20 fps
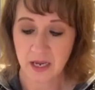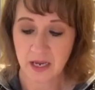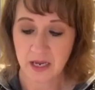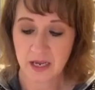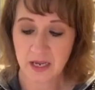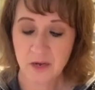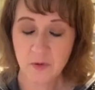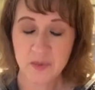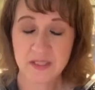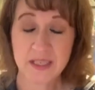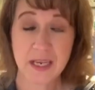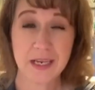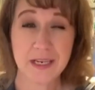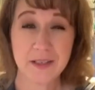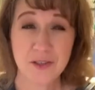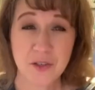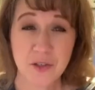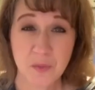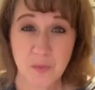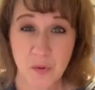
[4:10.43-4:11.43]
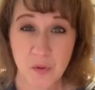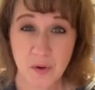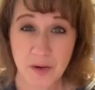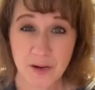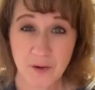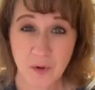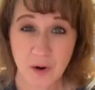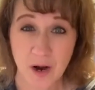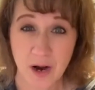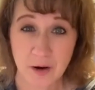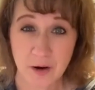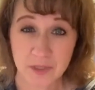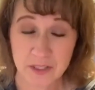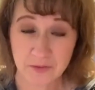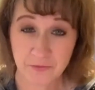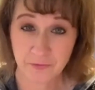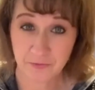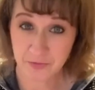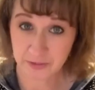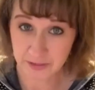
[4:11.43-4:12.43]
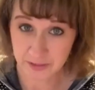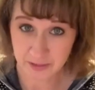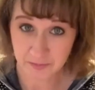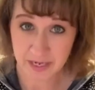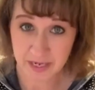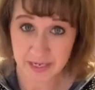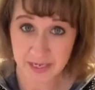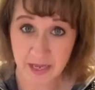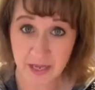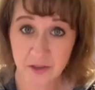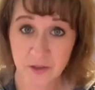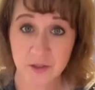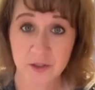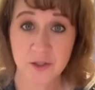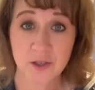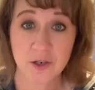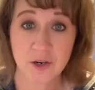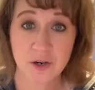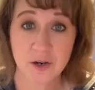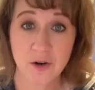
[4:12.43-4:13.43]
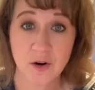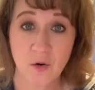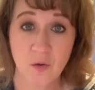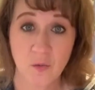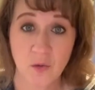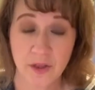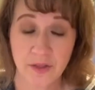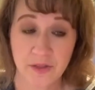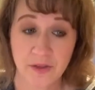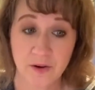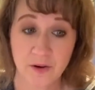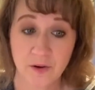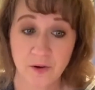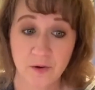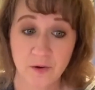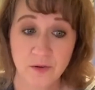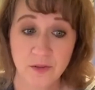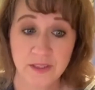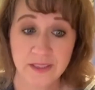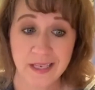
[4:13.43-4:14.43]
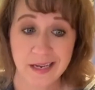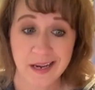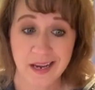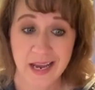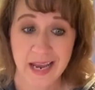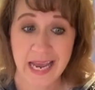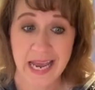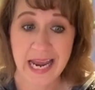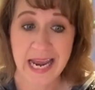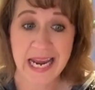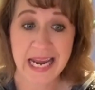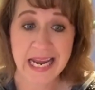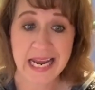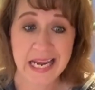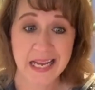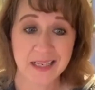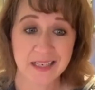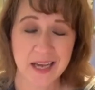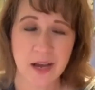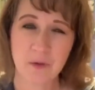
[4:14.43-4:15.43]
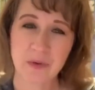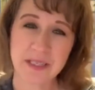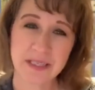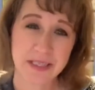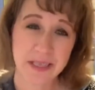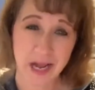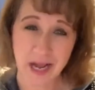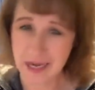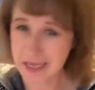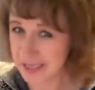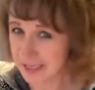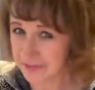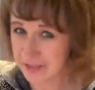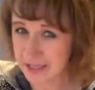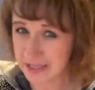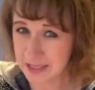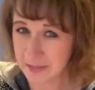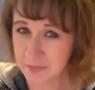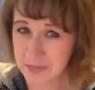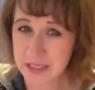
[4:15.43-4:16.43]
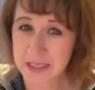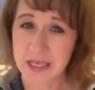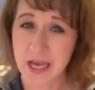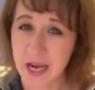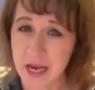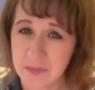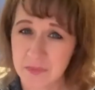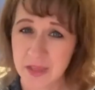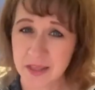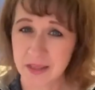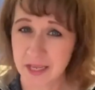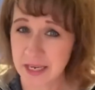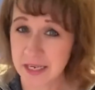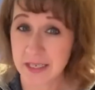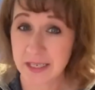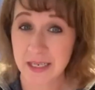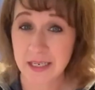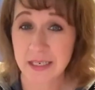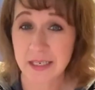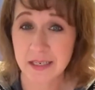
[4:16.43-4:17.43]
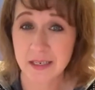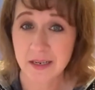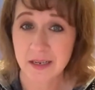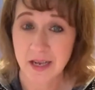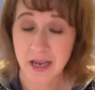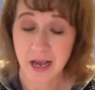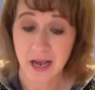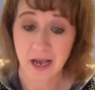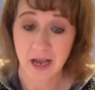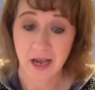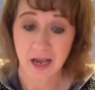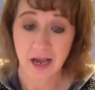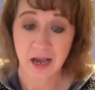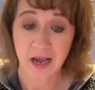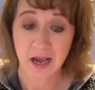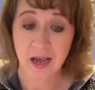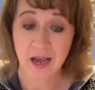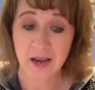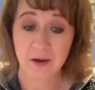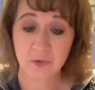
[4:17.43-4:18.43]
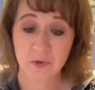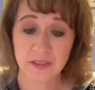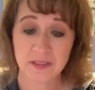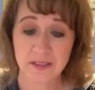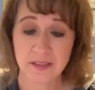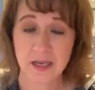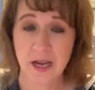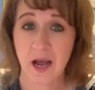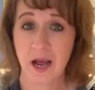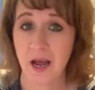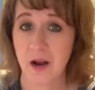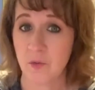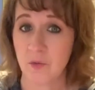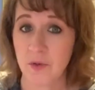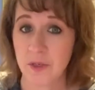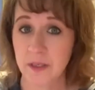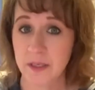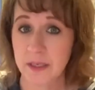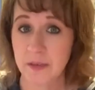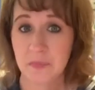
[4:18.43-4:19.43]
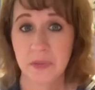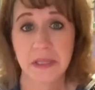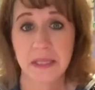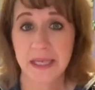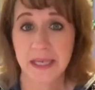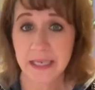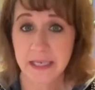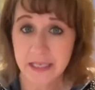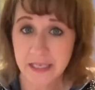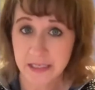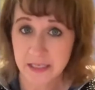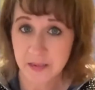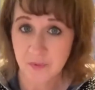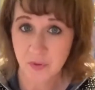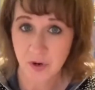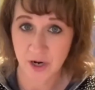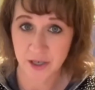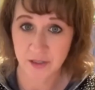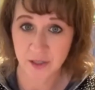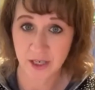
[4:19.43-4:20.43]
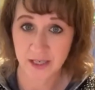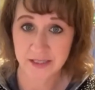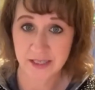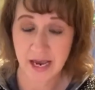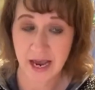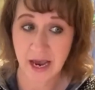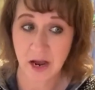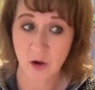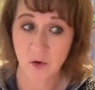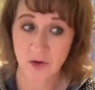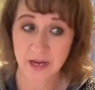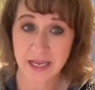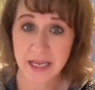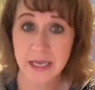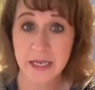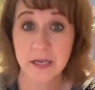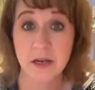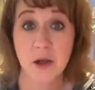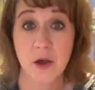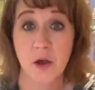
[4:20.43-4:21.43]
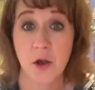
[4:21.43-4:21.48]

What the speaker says: It was getting to the point where I was filling my calendar with those, and I was not giving them the time that they needed. I was not really planning the project out in